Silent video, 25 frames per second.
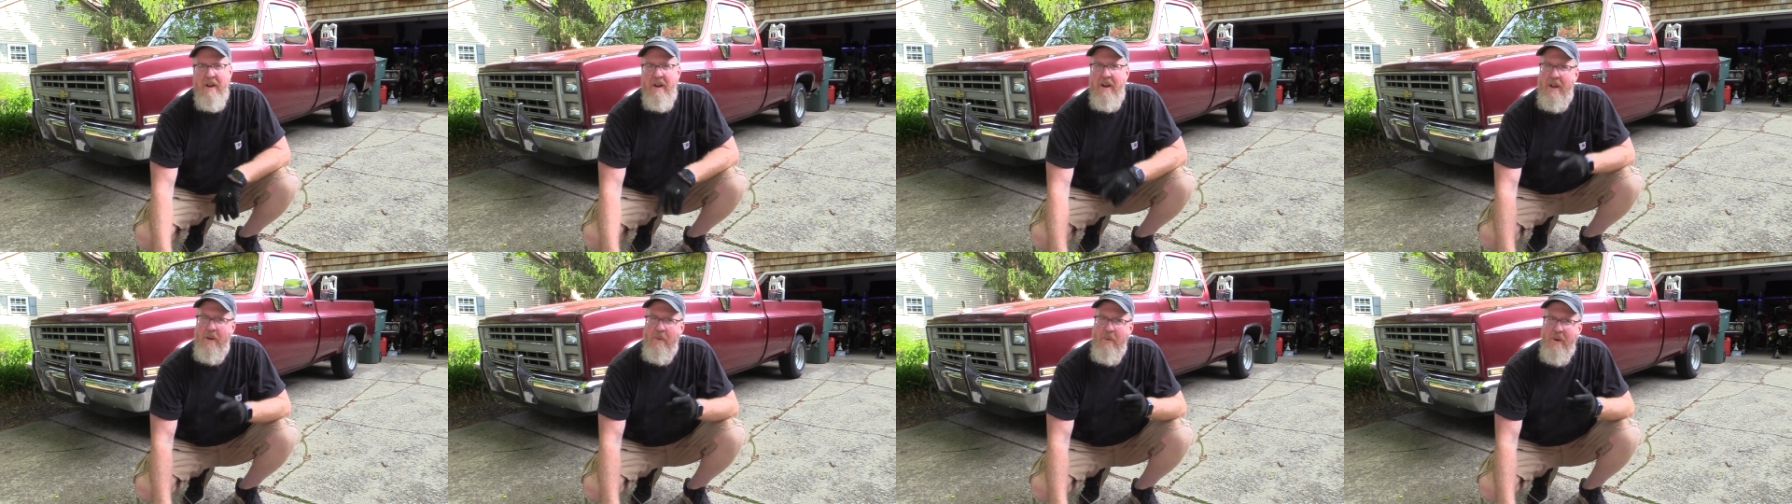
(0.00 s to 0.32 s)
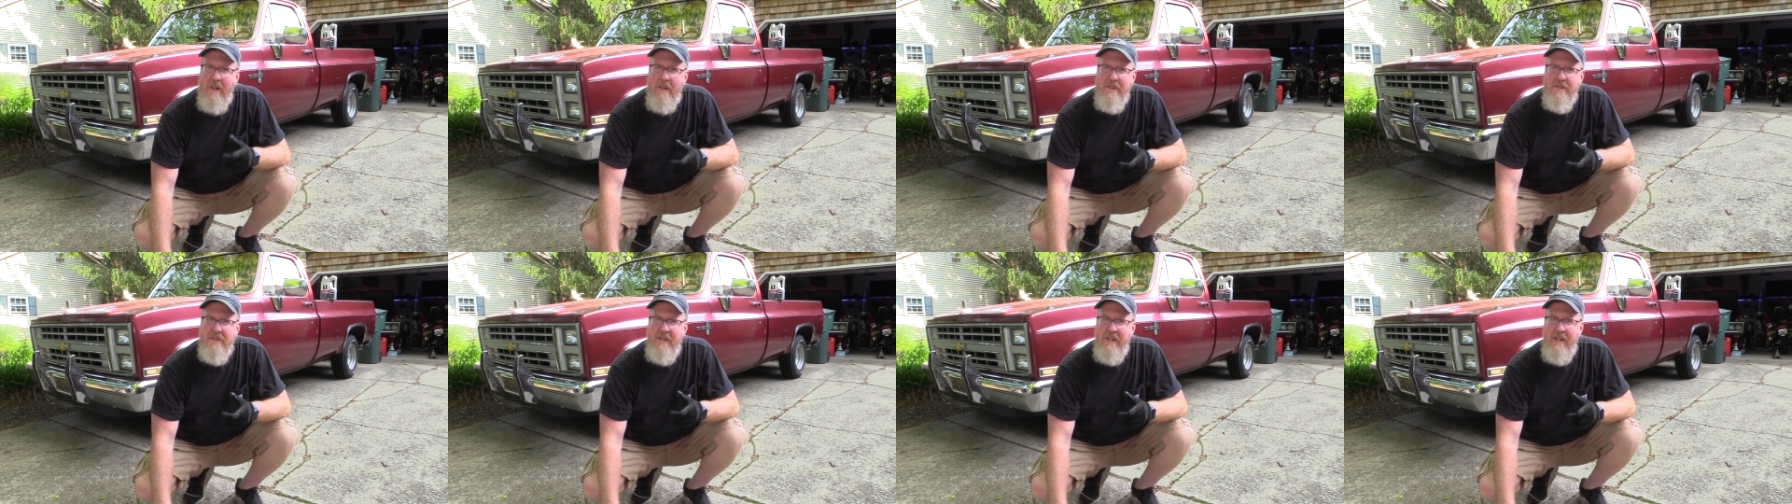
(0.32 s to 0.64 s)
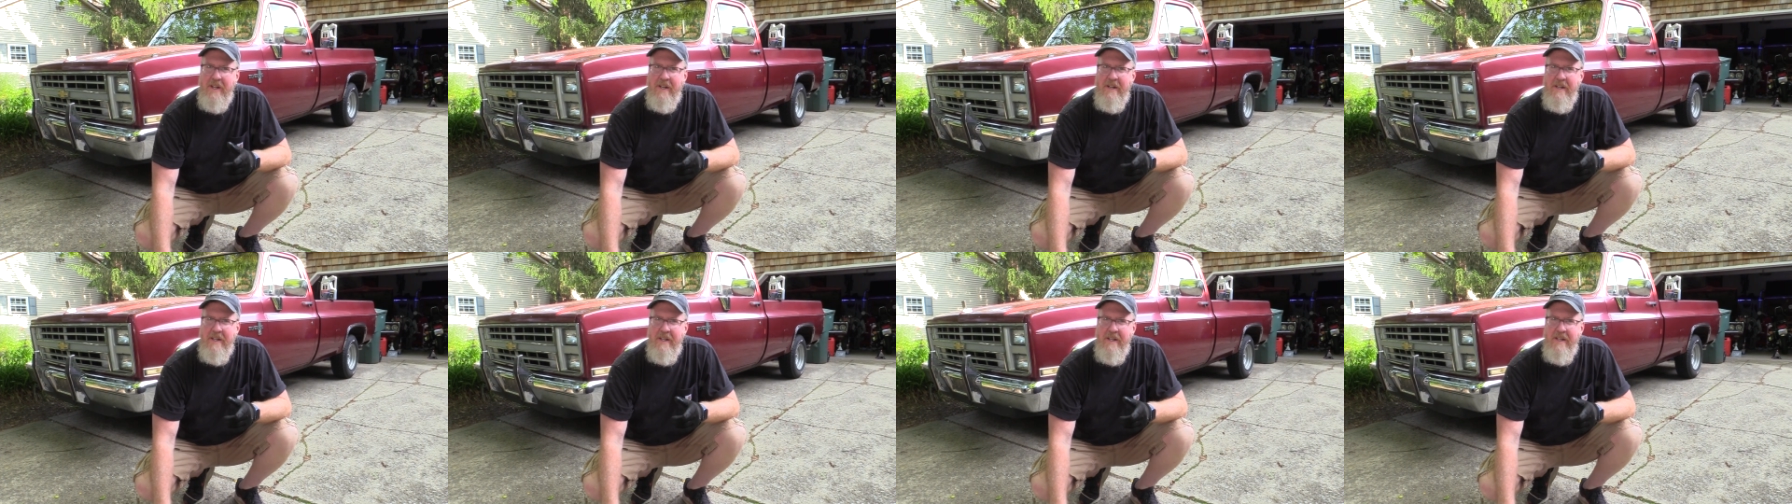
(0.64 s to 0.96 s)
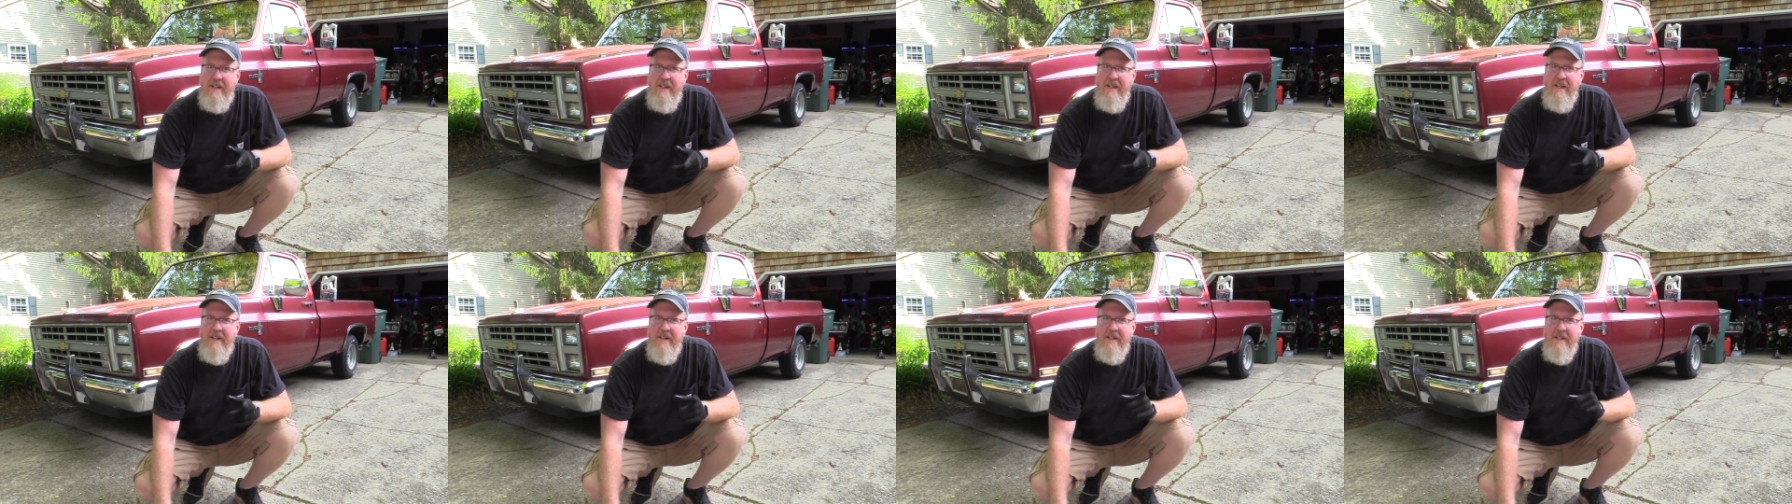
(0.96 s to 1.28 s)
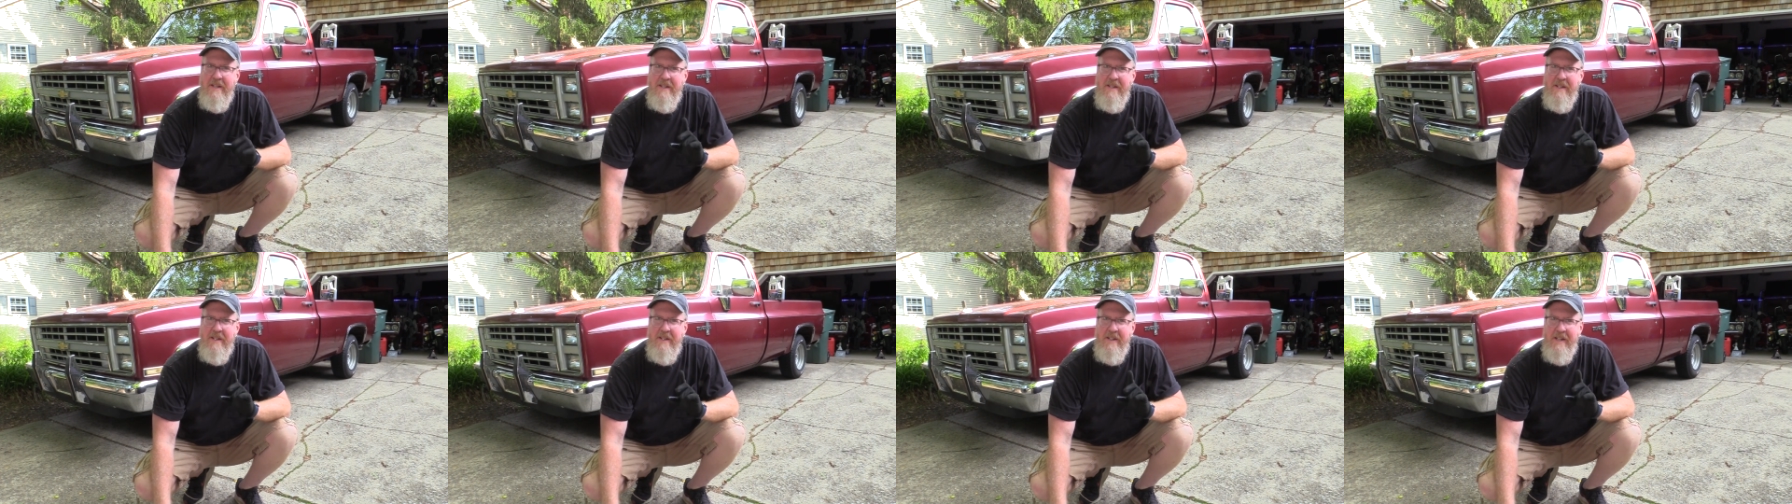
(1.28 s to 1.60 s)
All right, what else are you gonna need?
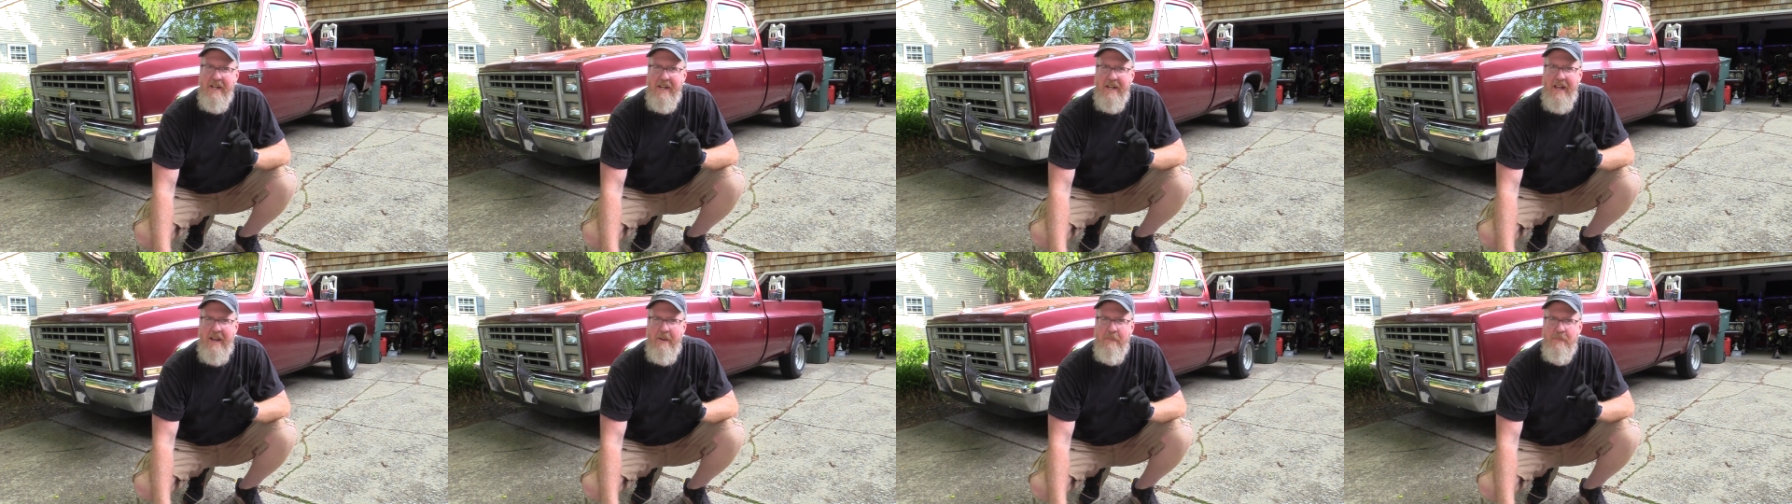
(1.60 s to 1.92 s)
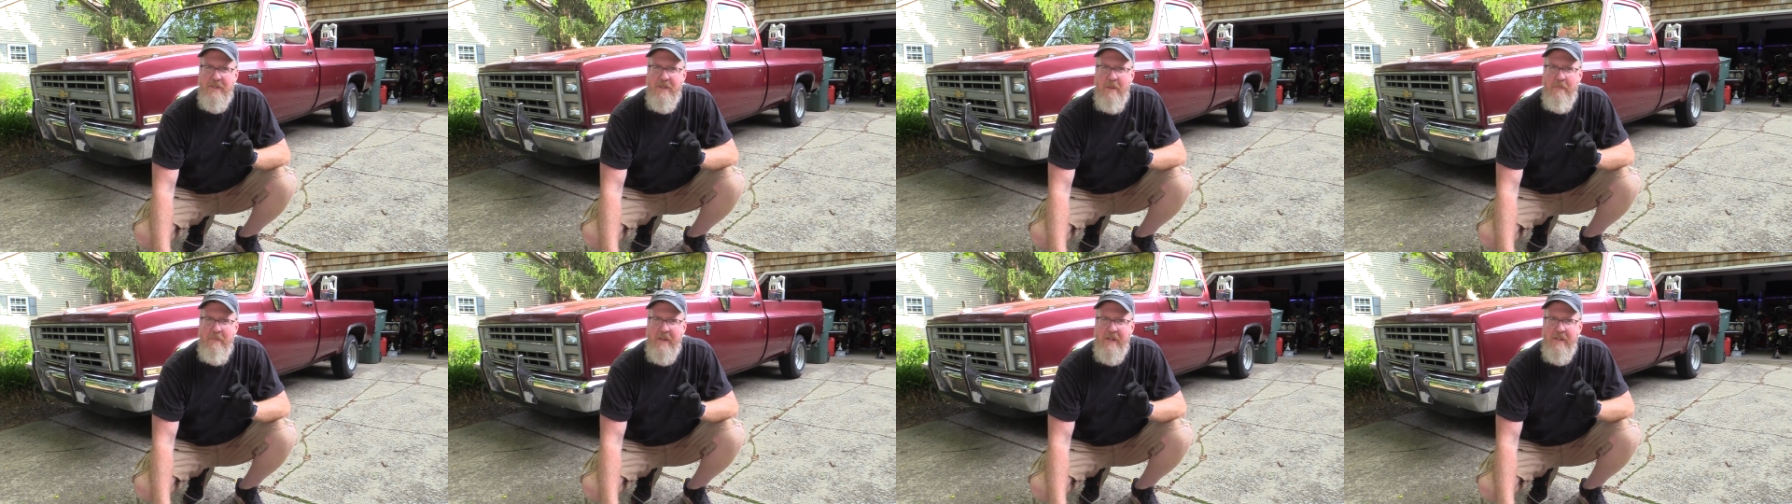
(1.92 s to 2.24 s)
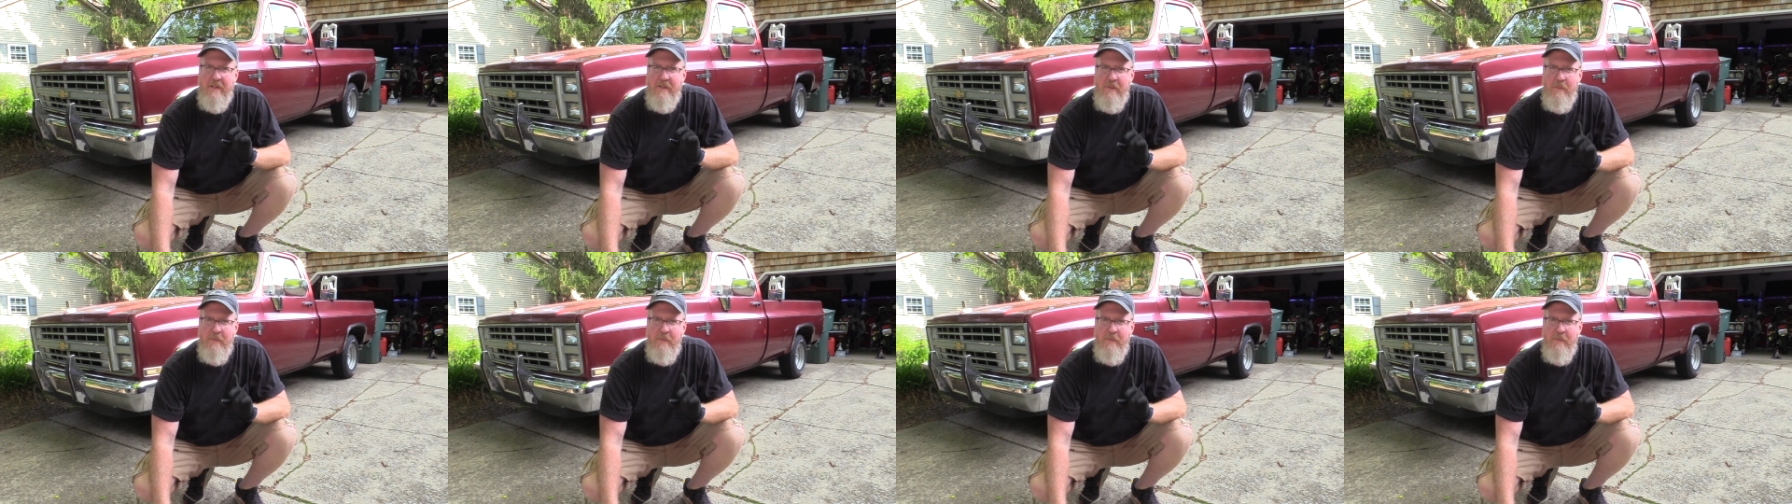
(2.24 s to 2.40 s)
You're gonna have something